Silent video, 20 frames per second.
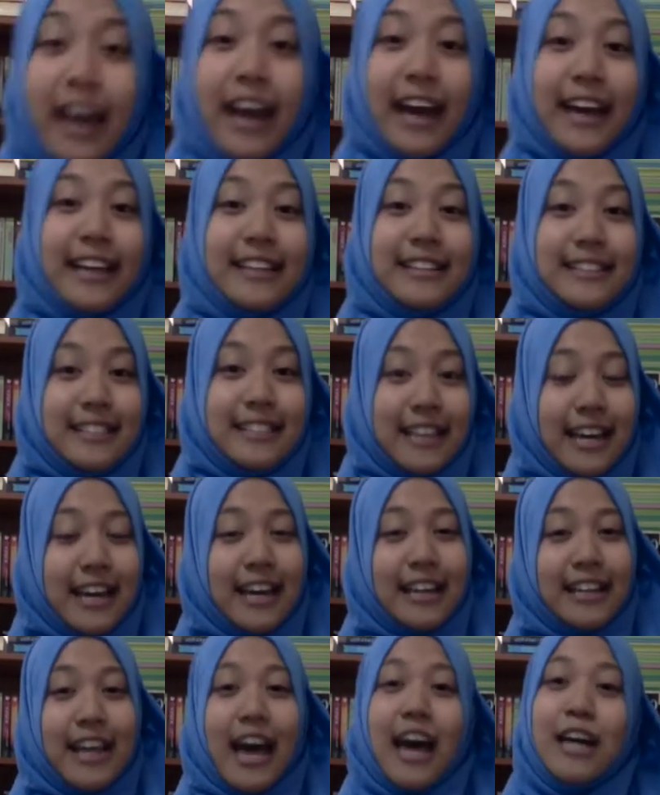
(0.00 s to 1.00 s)
And
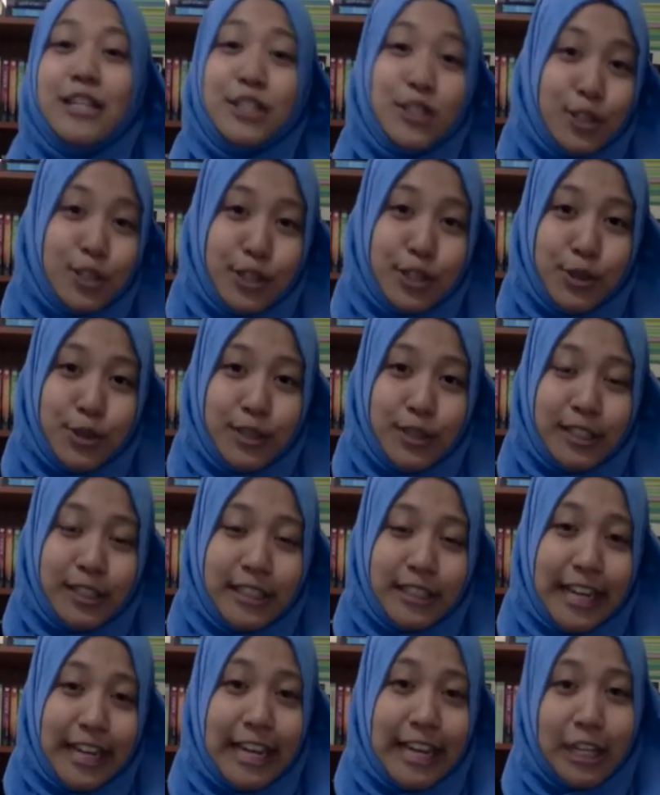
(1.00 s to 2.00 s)
then, as
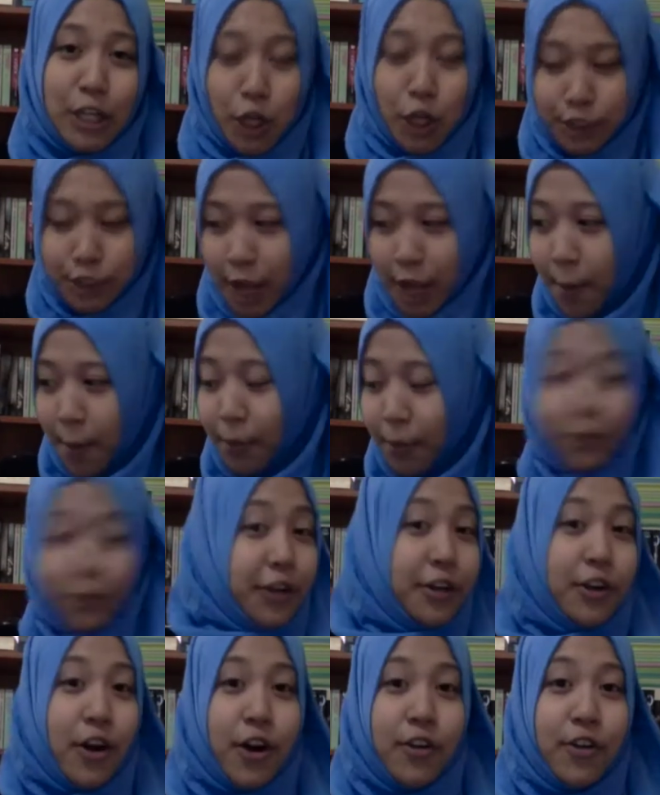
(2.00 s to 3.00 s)
usual, in
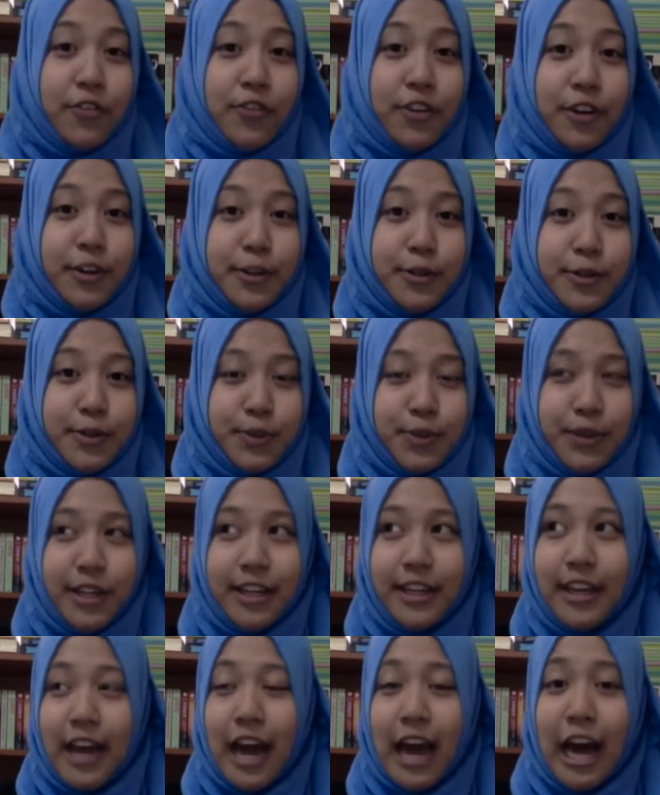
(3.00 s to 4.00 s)
contemporary novels,
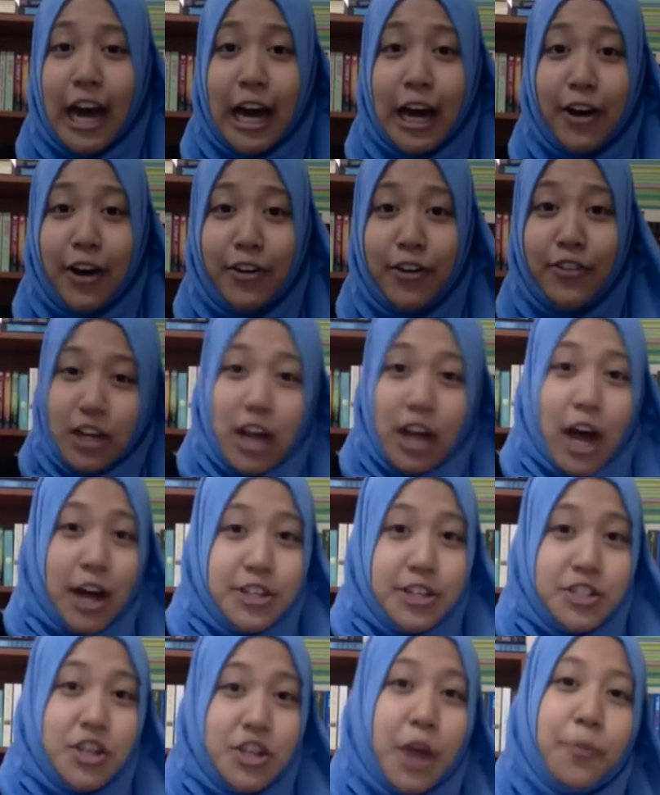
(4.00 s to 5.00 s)
we have
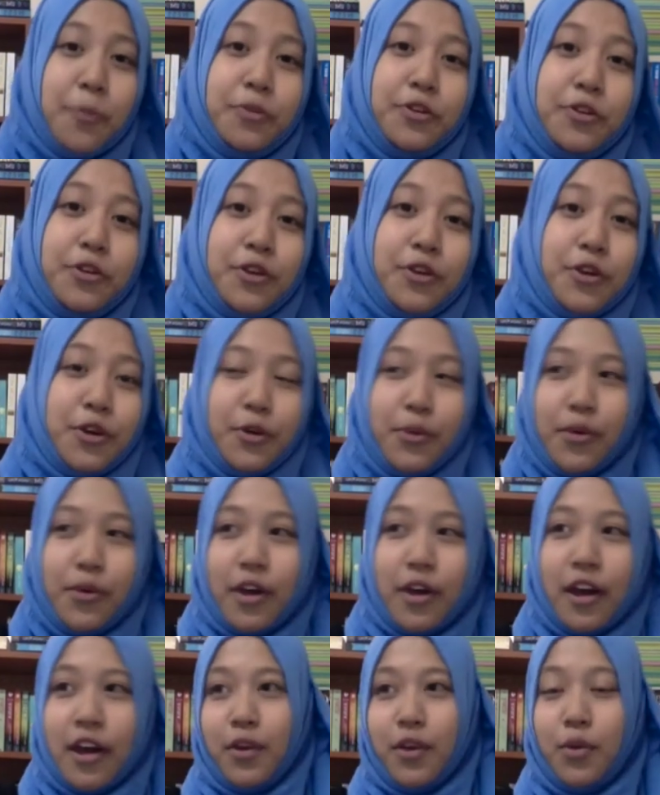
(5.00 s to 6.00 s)
last chapter
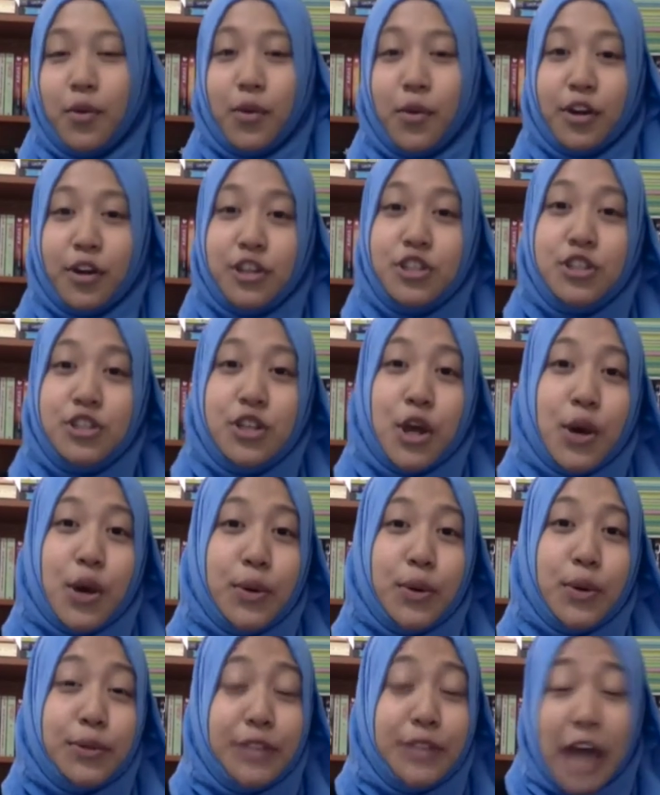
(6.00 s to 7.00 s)
where we want to
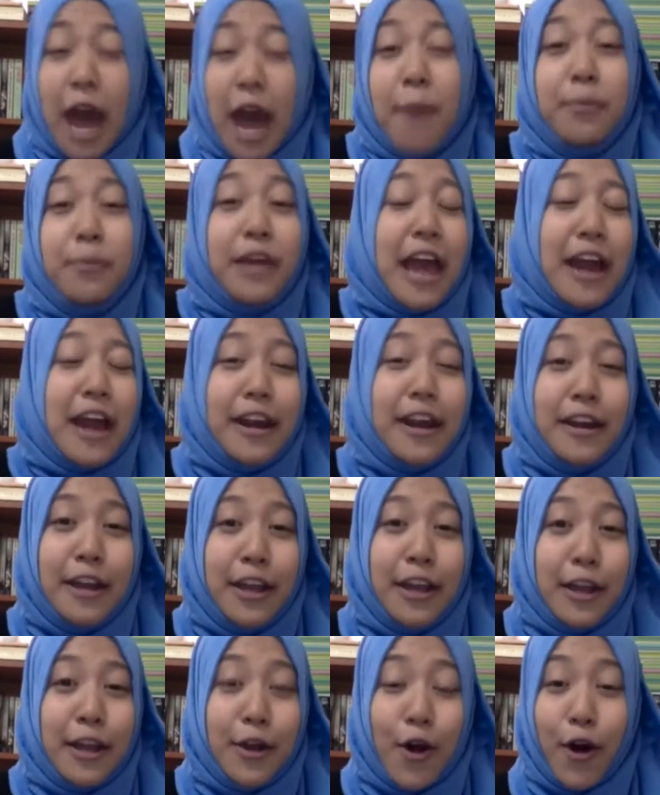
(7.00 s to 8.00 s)
show the happy
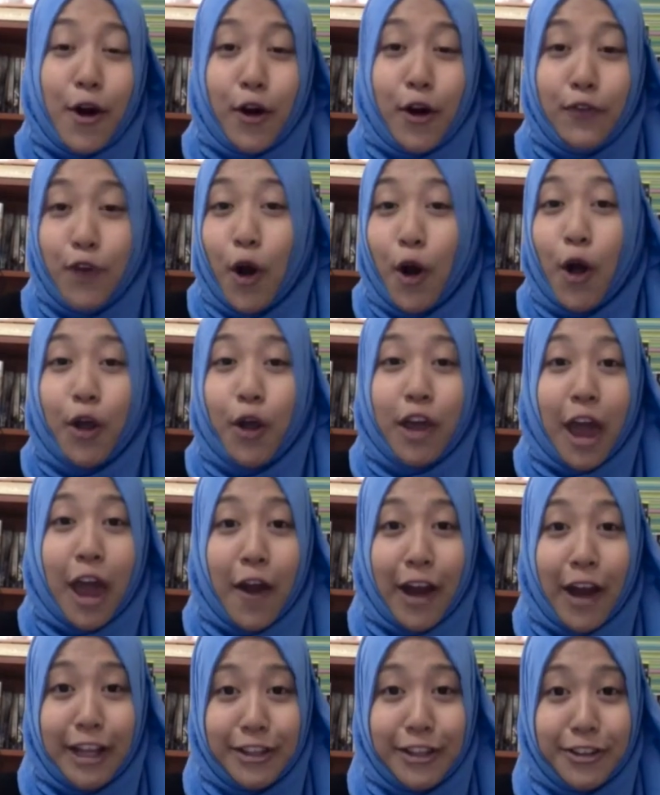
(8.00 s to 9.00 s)
ending of all
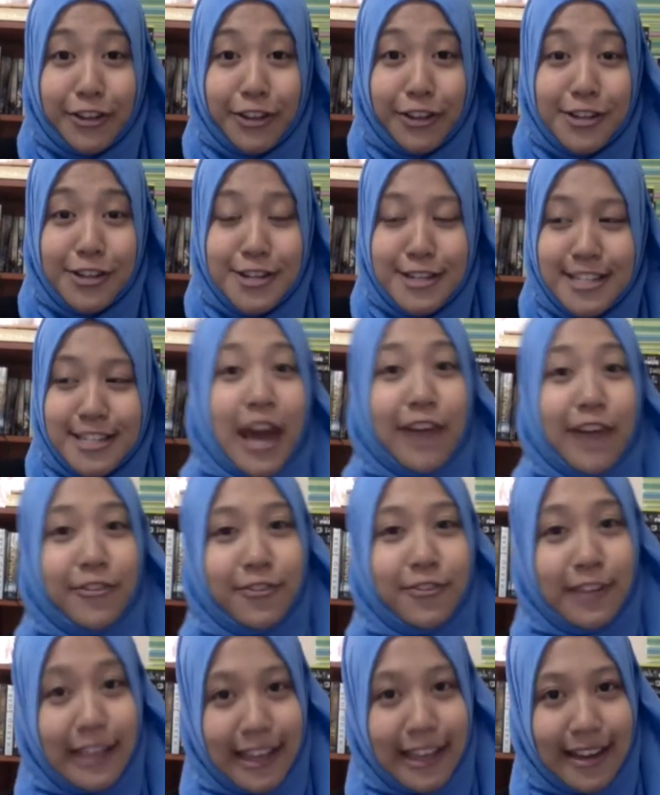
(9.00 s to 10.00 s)
characters.
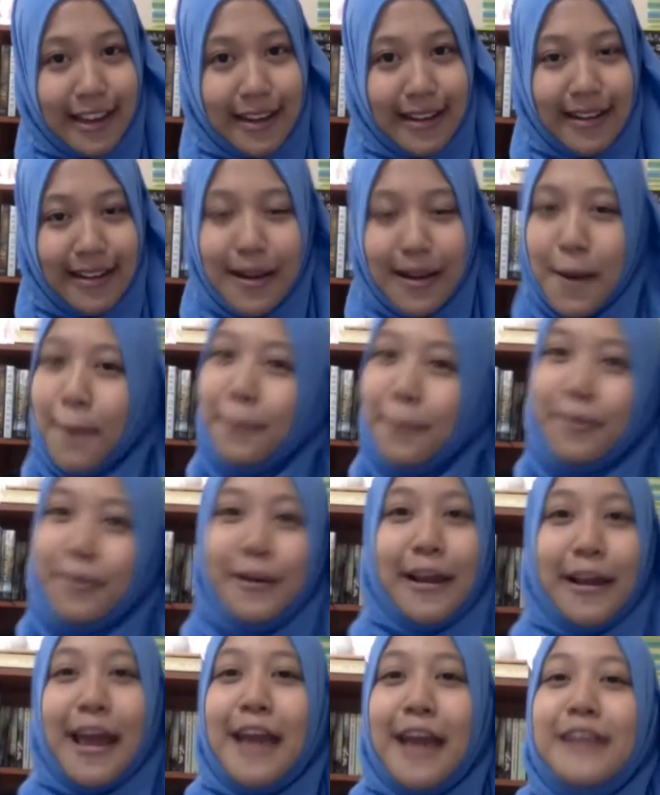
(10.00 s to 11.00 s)
Kathlia
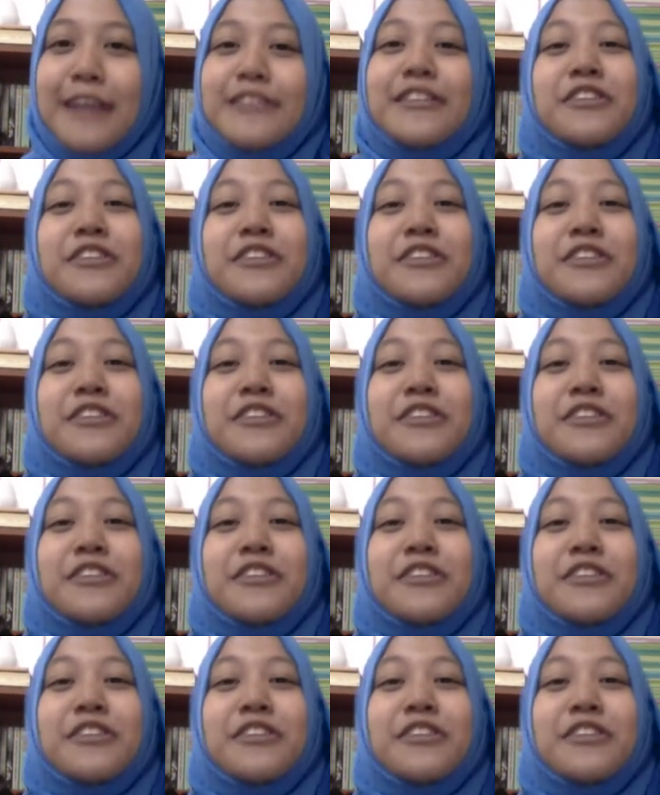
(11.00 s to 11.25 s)
playing the